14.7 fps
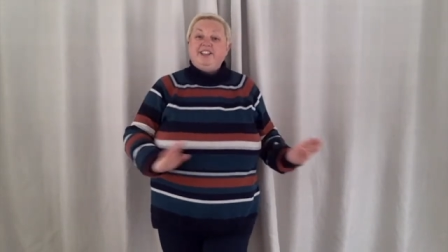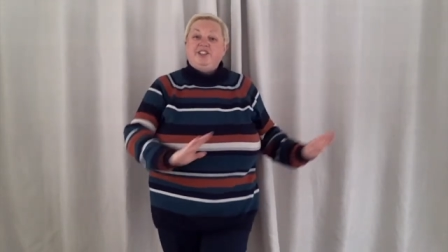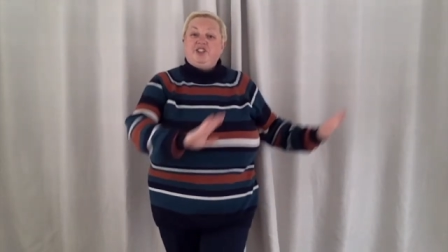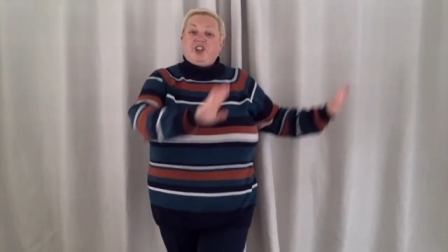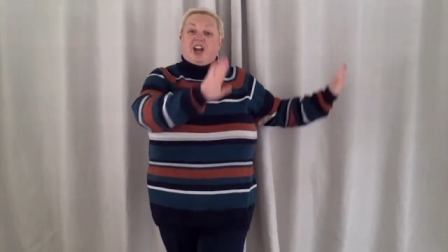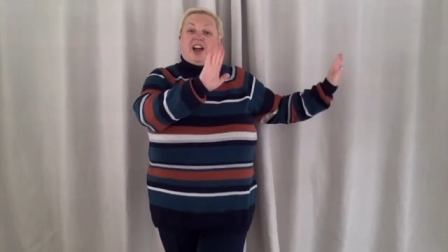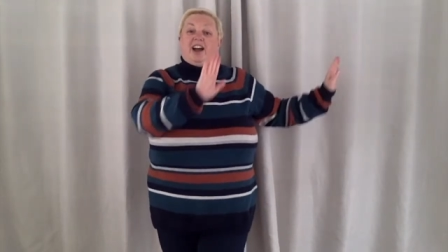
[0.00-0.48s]

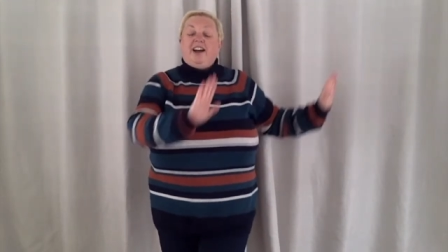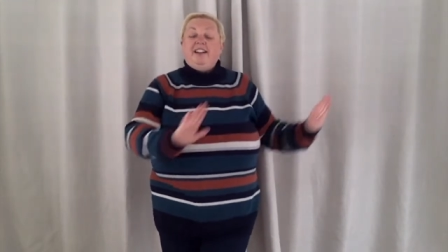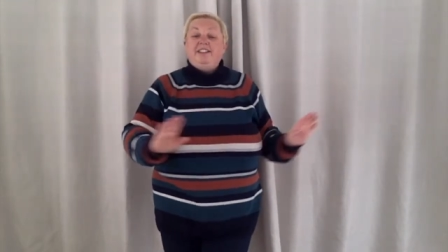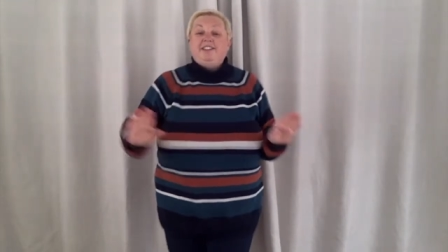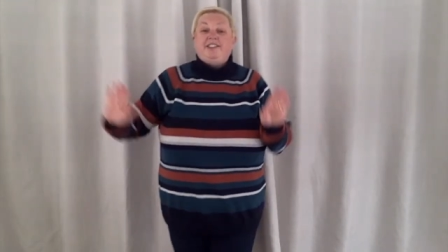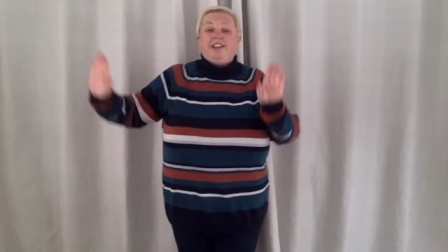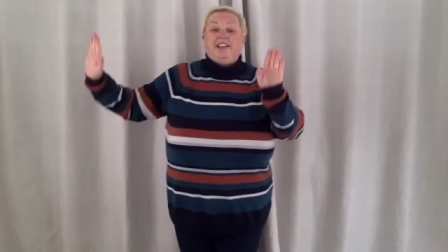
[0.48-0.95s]

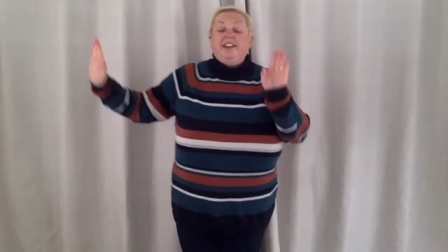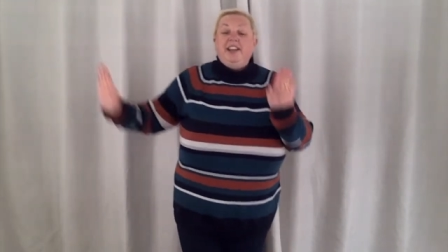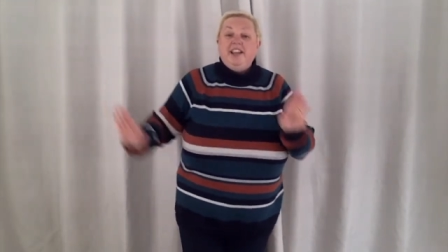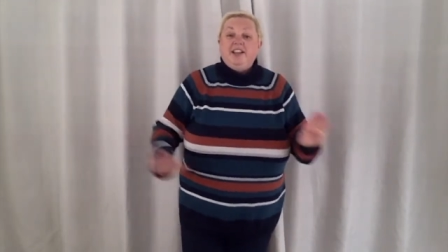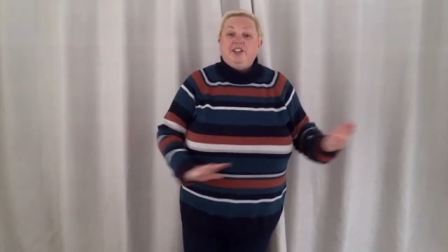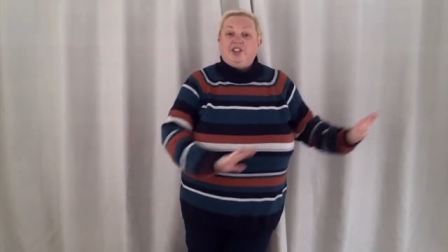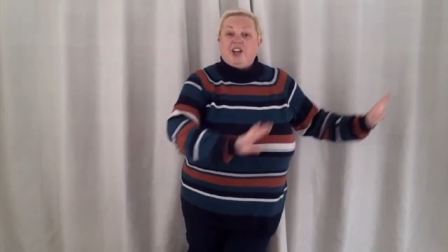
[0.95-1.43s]
Charleston,
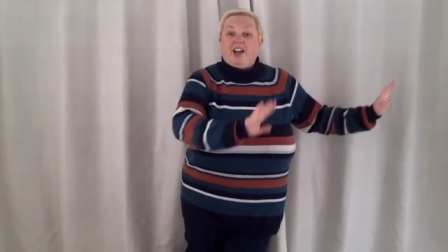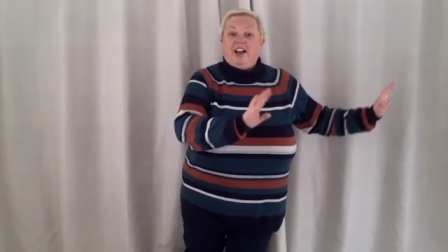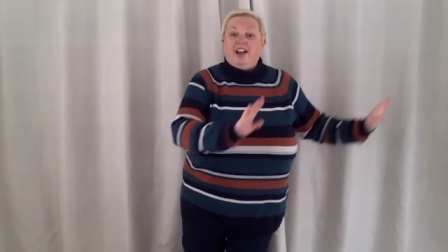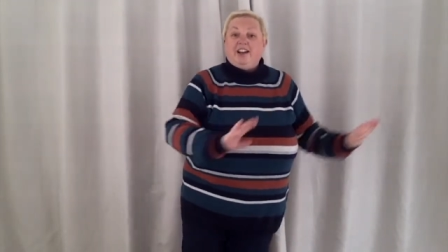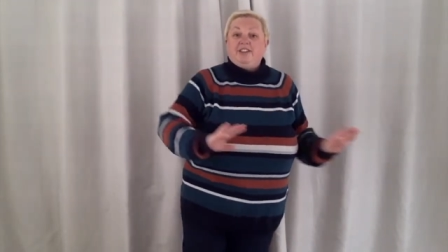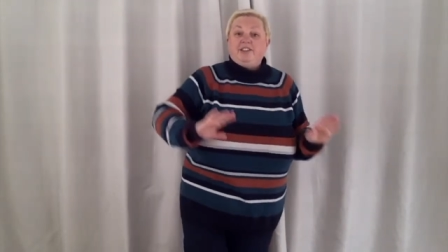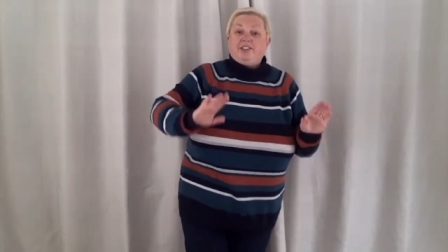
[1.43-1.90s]

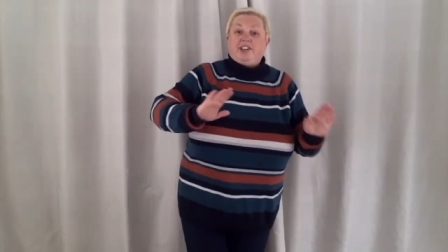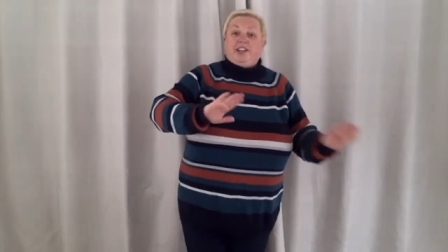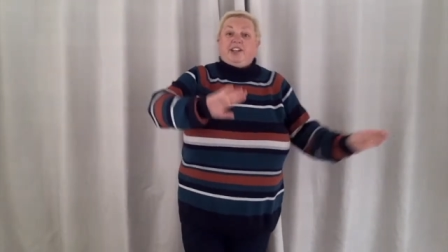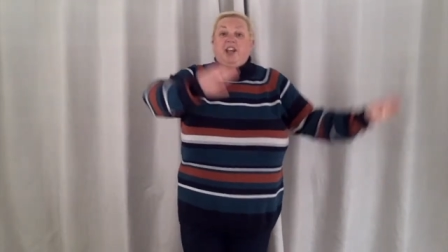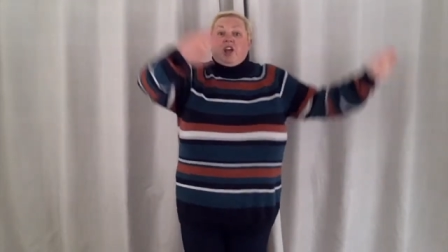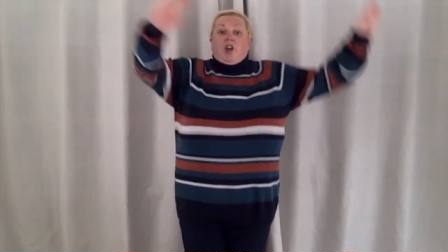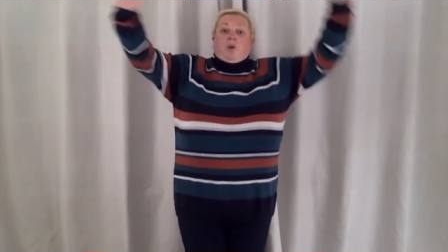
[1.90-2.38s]
Charleston,
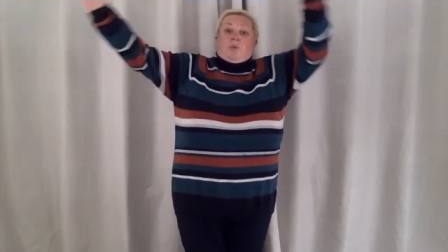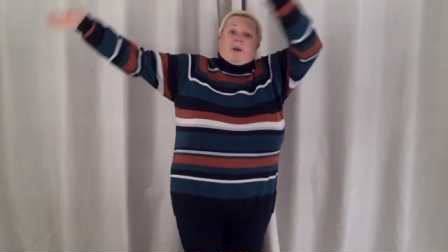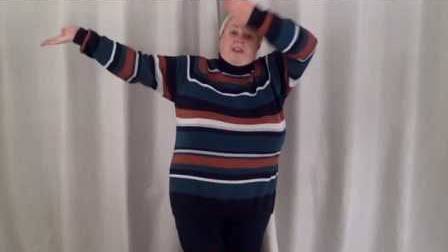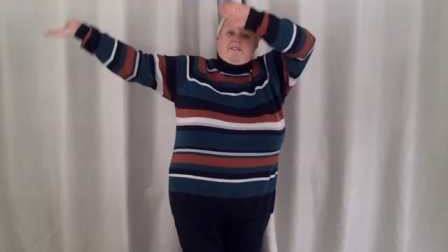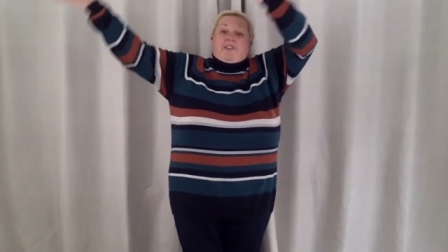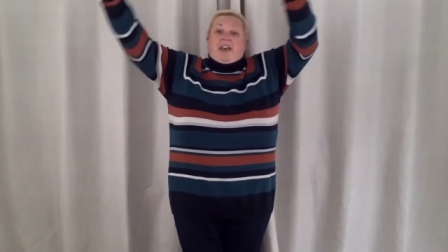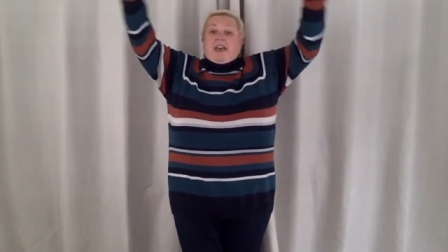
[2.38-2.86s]

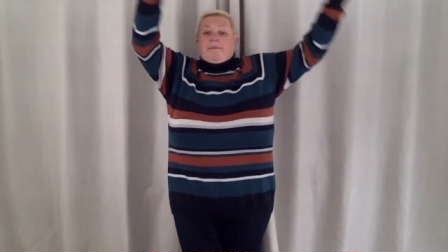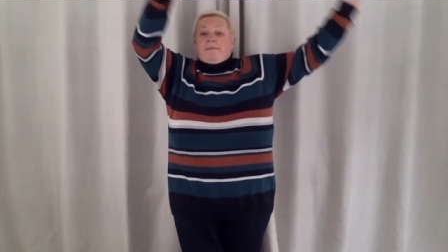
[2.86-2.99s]
wave them